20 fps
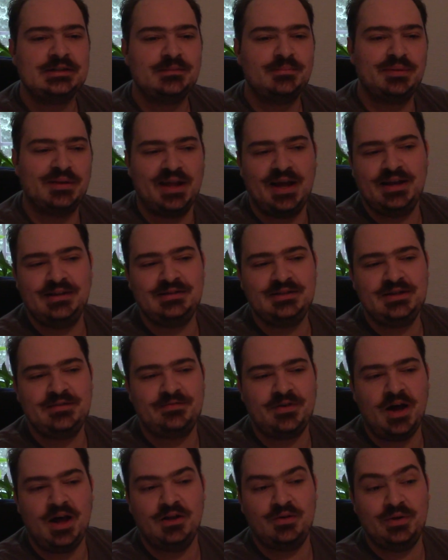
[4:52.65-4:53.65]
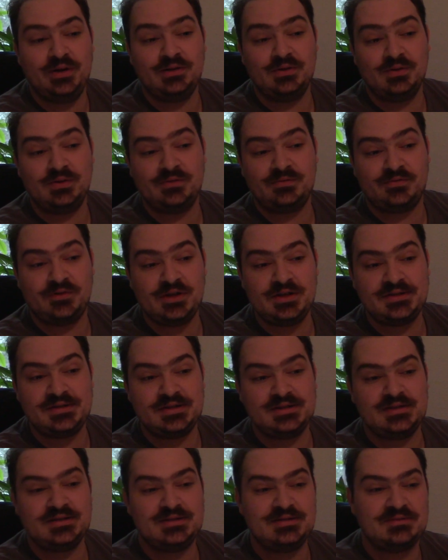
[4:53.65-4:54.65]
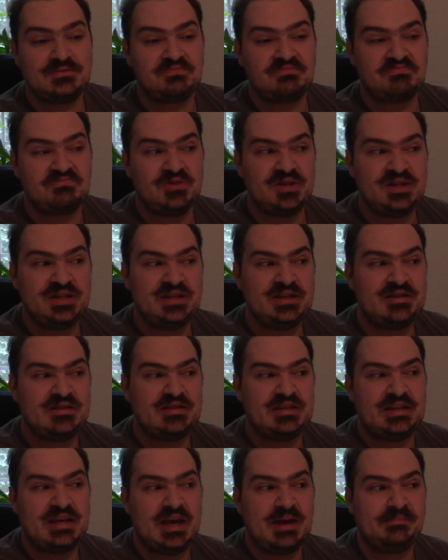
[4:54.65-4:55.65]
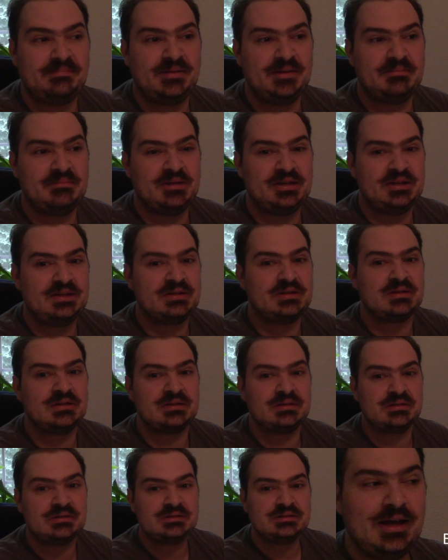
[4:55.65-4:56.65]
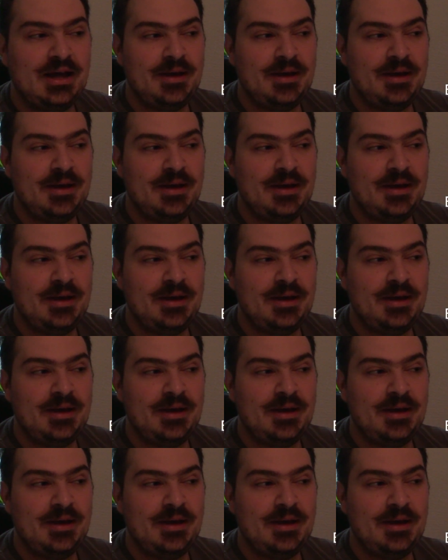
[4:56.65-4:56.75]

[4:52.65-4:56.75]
blindly following Lord Frieza has really kept him hindered.